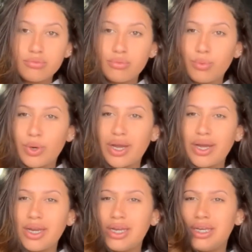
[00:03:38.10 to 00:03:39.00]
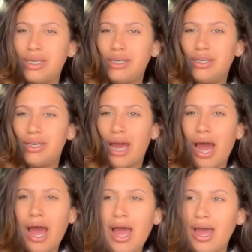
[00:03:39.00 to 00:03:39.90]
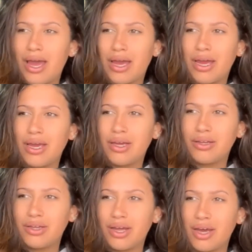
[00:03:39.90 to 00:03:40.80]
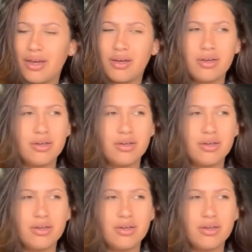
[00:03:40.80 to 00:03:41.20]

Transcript: We're gonna die. Like,